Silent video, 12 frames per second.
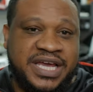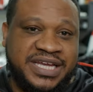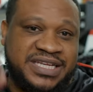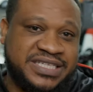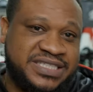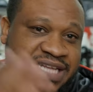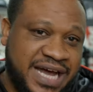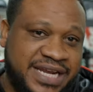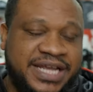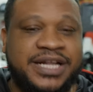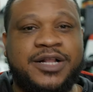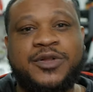It does
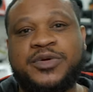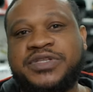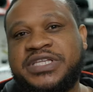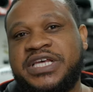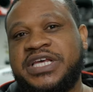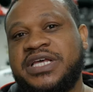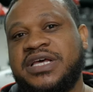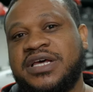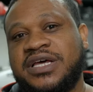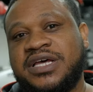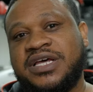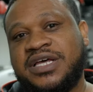not include the
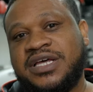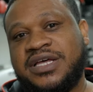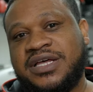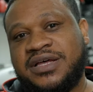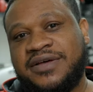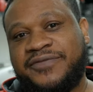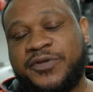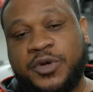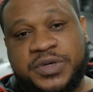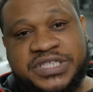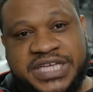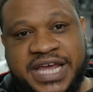
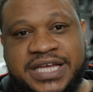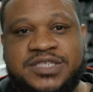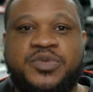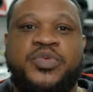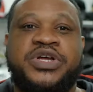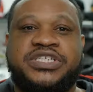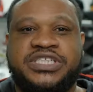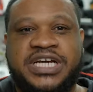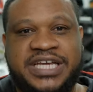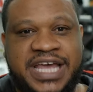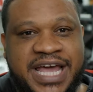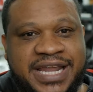fluid tanks, which
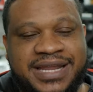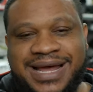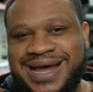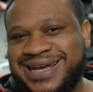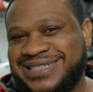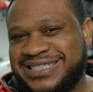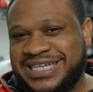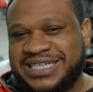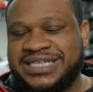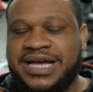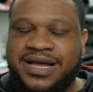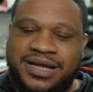again, I
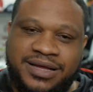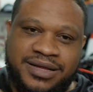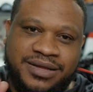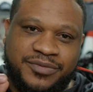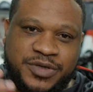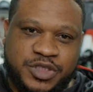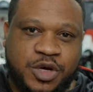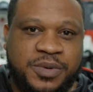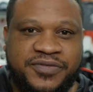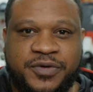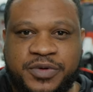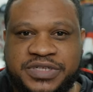did
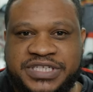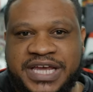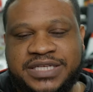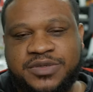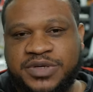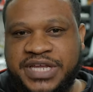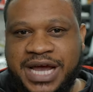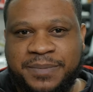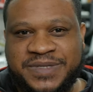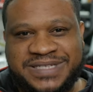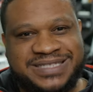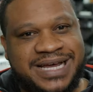Rizoma fluid tanks on the
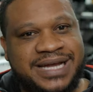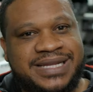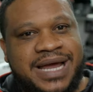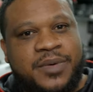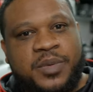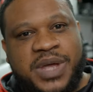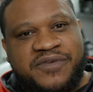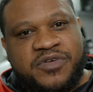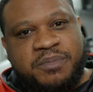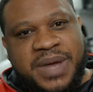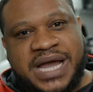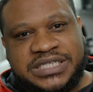opposite side. That way we have
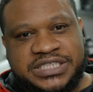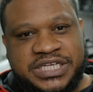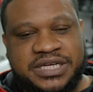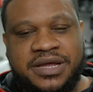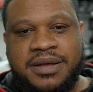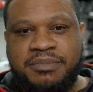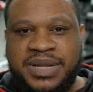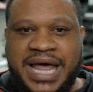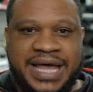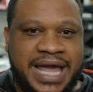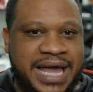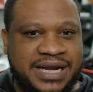a matching
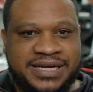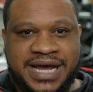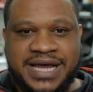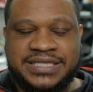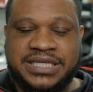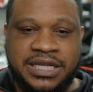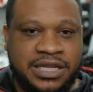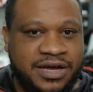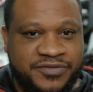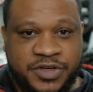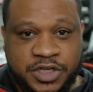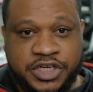black anodized,
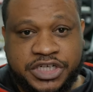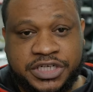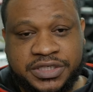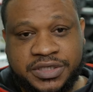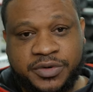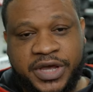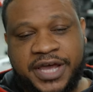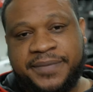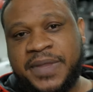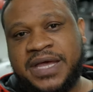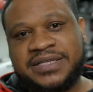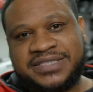love the look.
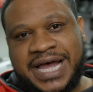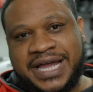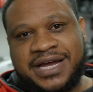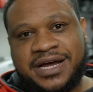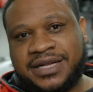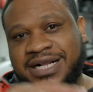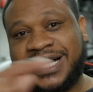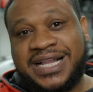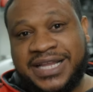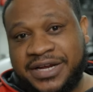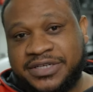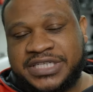Okay, Tigon,
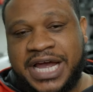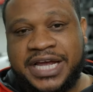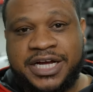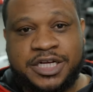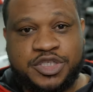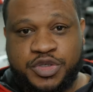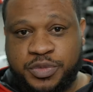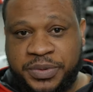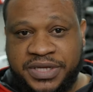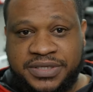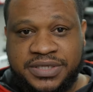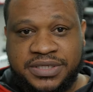clear Tigon
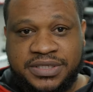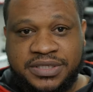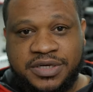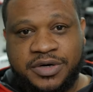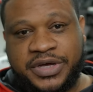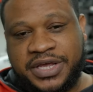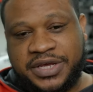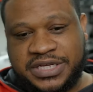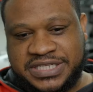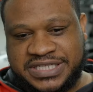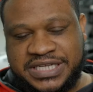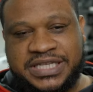tubing. Okay, you
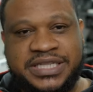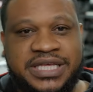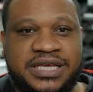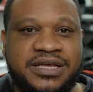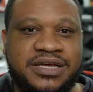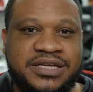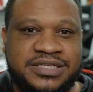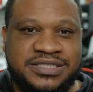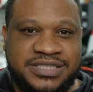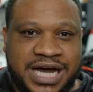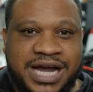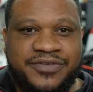could see the
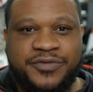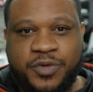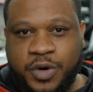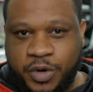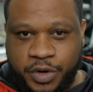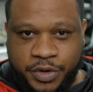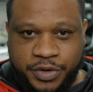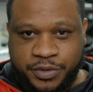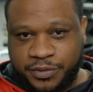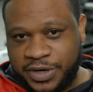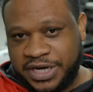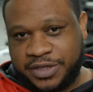DOT4
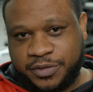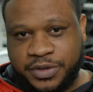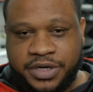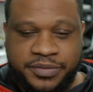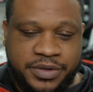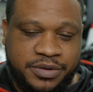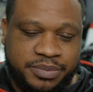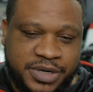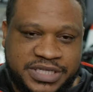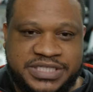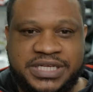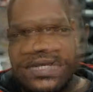oil running through it when you
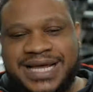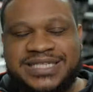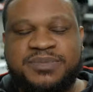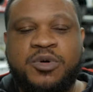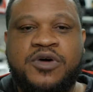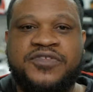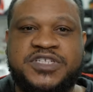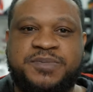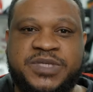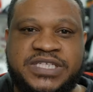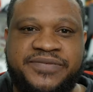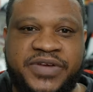press it. That's more of a
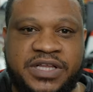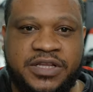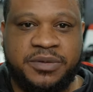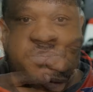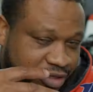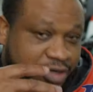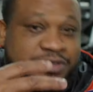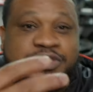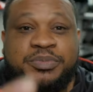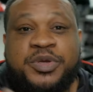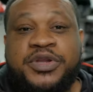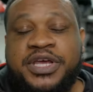specific look. Here's the
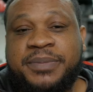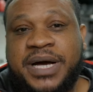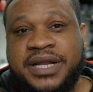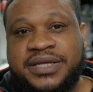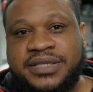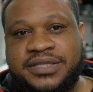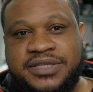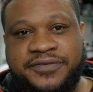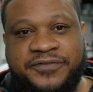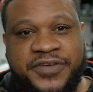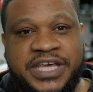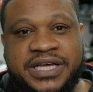beauty about it. The
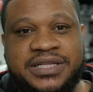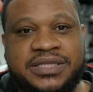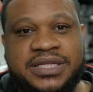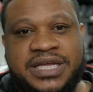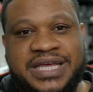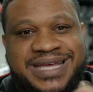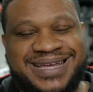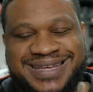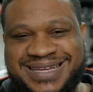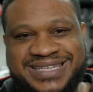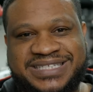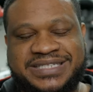feel
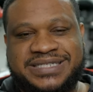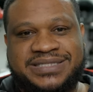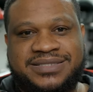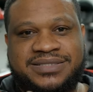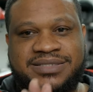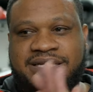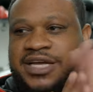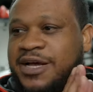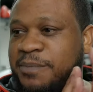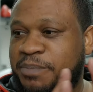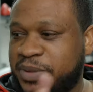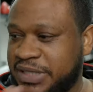is
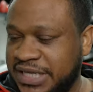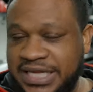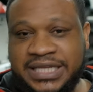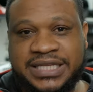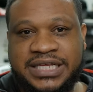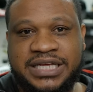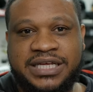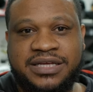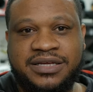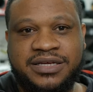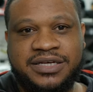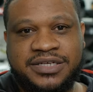completely
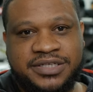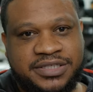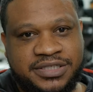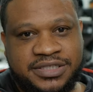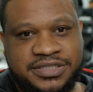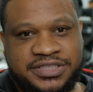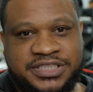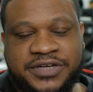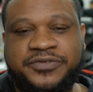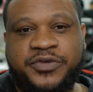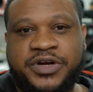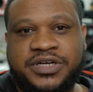
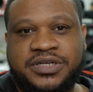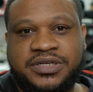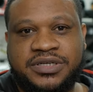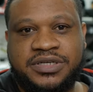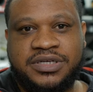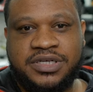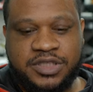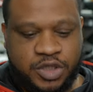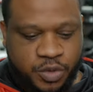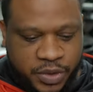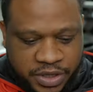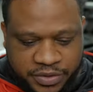different.
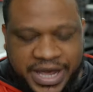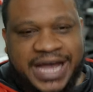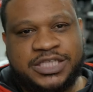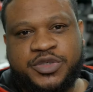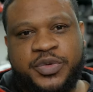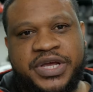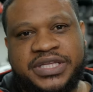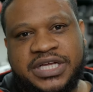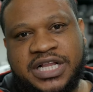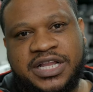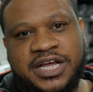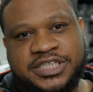The way you actuate the
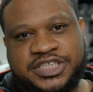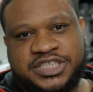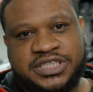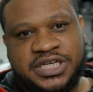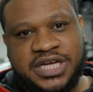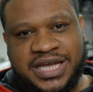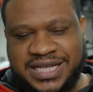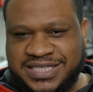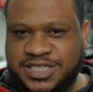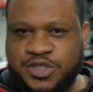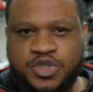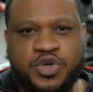clutch
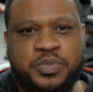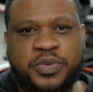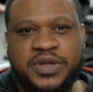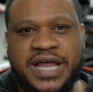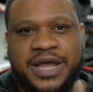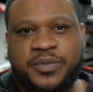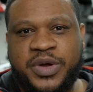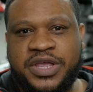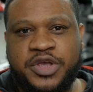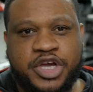It's super lightweight.